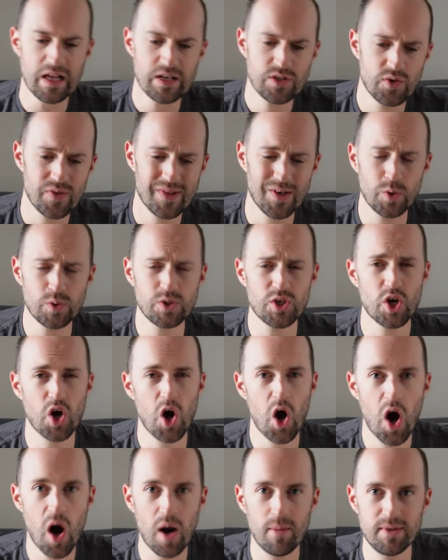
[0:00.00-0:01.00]
So those are
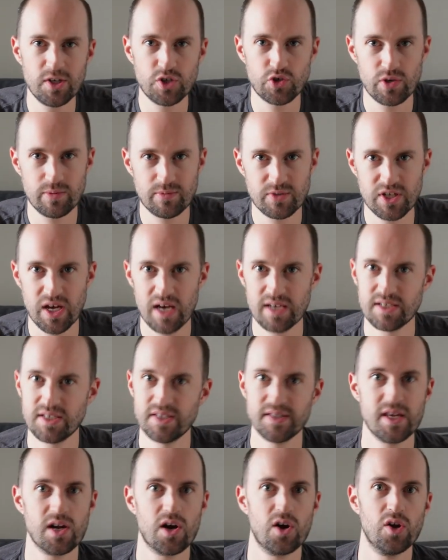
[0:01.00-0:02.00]
common trim
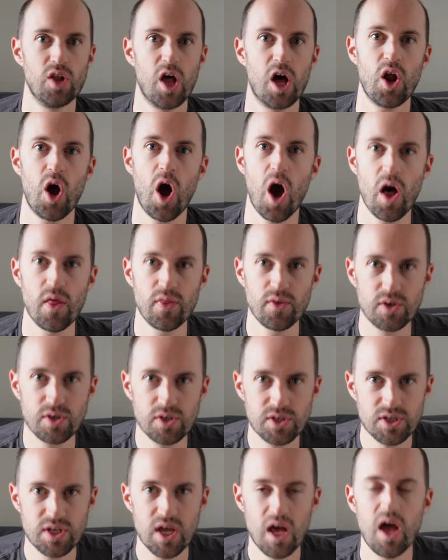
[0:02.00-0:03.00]
sizes. There are a lot
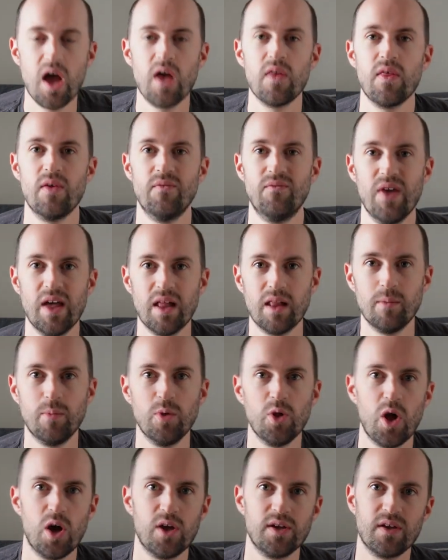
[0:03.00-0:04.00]
others
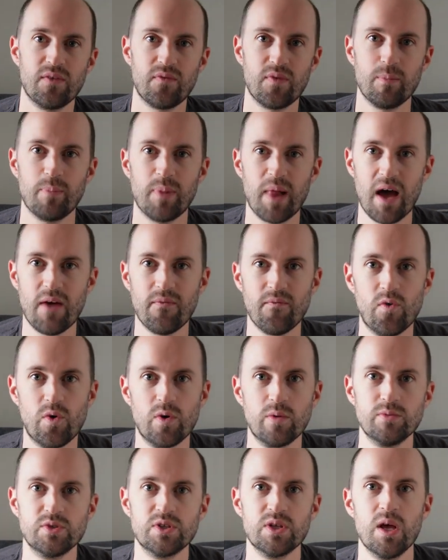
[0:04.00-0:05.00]
available on different
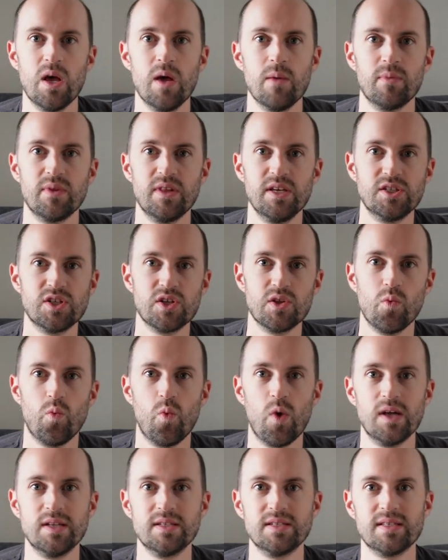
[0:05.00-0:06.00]
platforms, but these are the
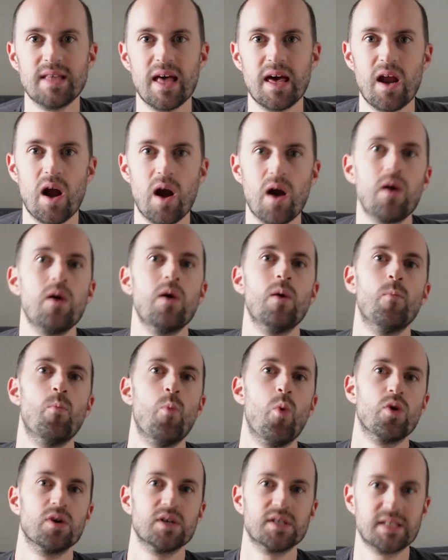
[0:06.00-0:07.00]
ones that are
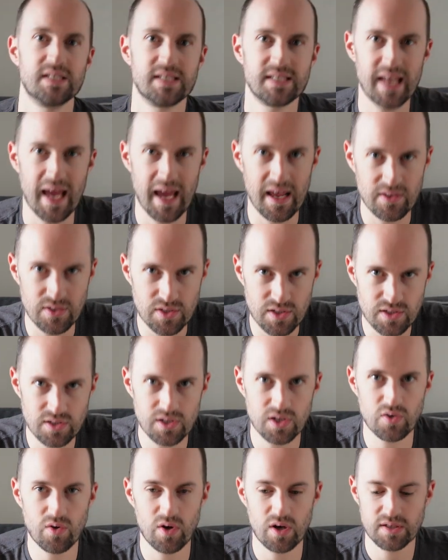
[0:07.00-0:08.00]
more standard
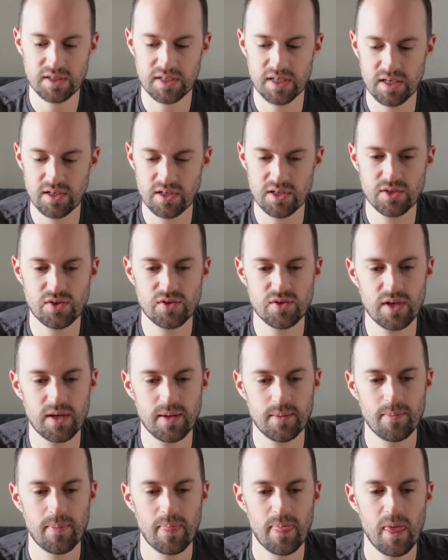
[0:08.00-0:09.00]
across the
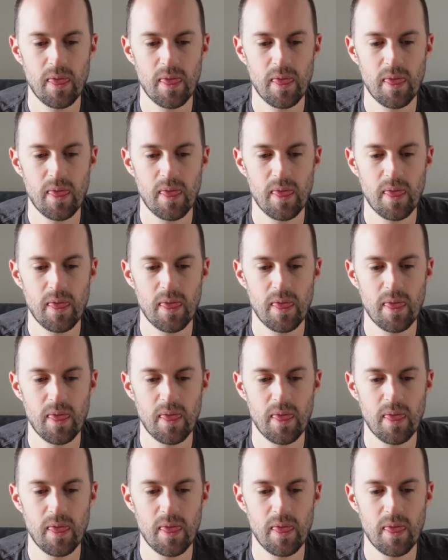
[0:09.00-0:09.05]
industry.